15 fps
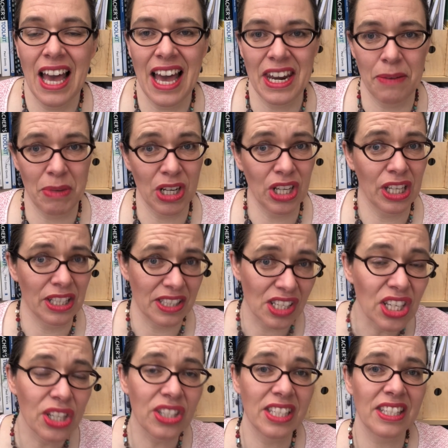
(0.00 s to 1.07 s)
And I'm going to look at
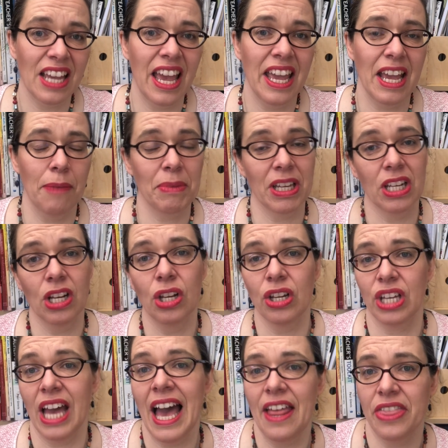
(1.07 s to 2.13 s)
2 today. I'm going to
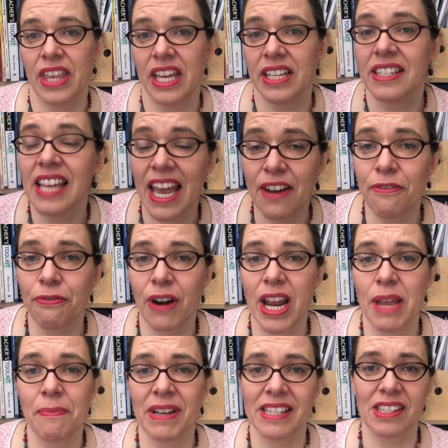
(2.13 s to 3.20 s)
look at the 10
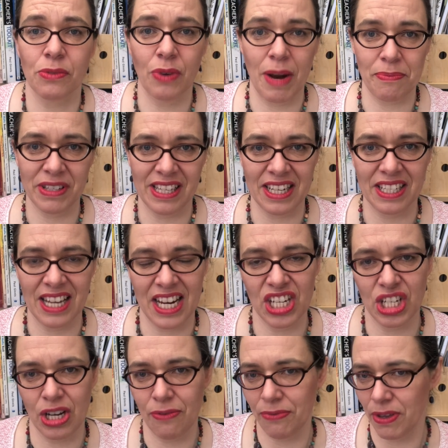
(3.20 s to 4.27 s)
frame as a
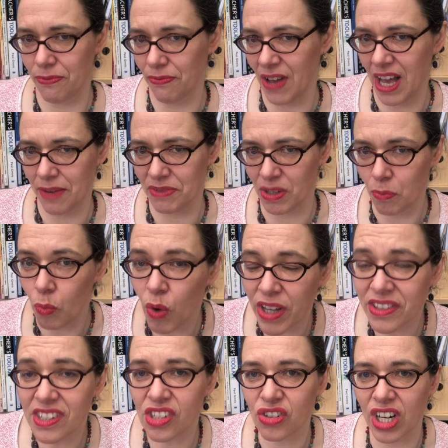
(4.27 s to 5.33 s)
representation of the 5s and
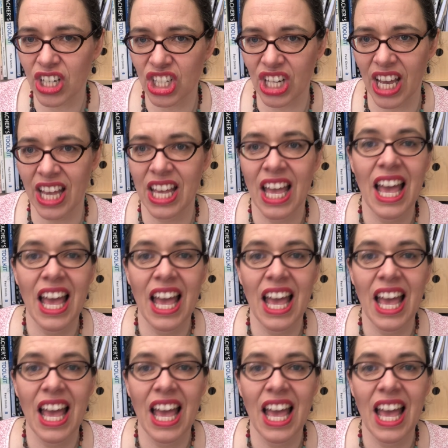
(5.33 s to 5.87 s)
1s structure,